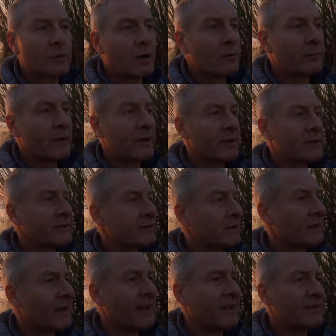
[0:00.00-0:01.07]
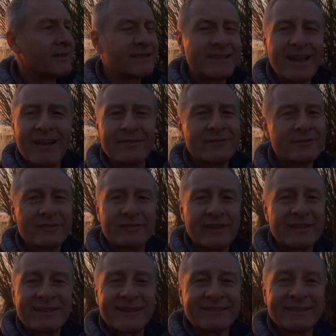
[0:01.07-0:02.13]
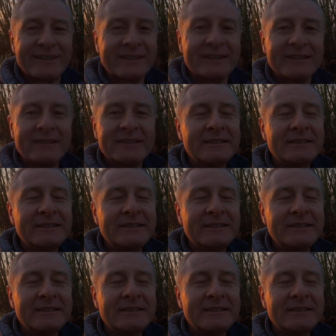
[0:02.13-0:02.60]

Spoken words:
wild birds, and the sounds are fantastic.